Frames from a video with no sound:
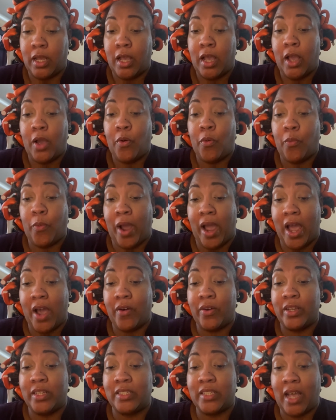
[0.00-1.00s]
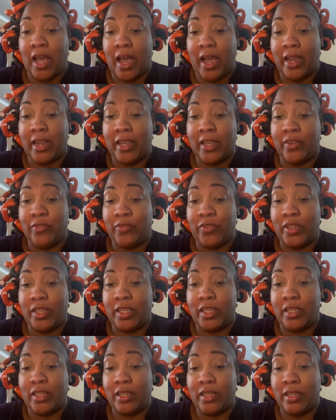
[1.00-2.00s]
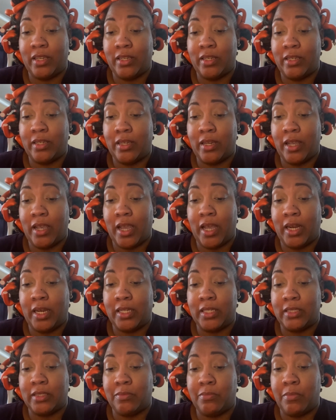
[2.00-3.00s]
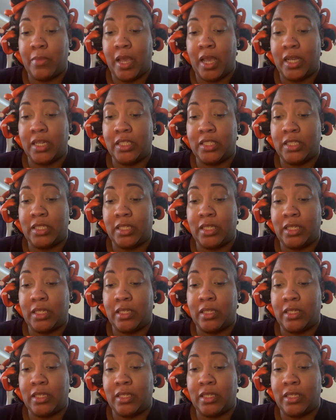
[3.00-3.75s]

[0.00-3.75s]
wow, is Eye Envy again. And is Magnetic